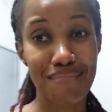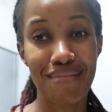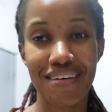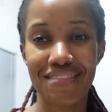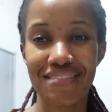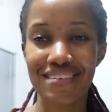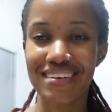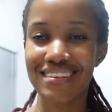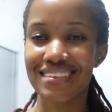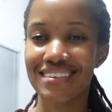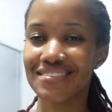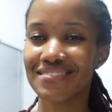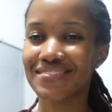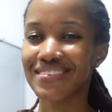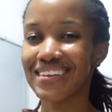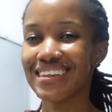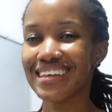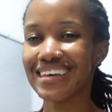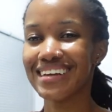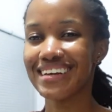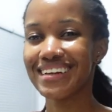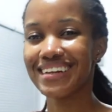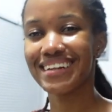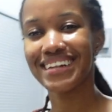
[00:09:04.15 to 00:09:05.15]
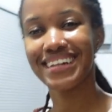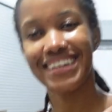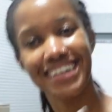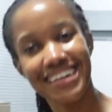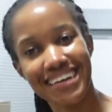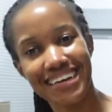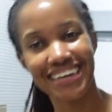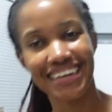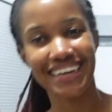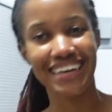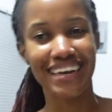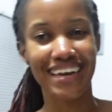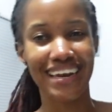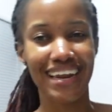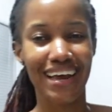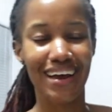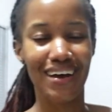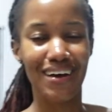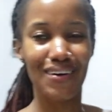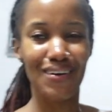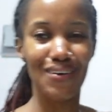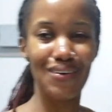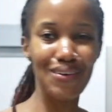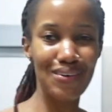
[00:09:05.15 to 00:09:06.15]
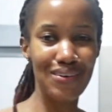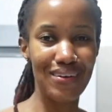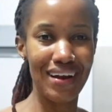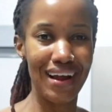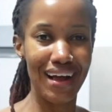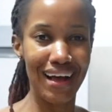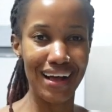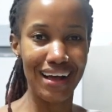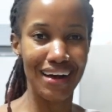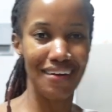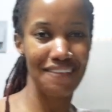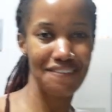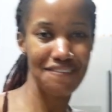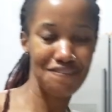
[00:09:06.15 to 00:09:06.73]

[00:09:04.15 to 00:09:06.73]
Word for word: My face is feeling keen. Utla.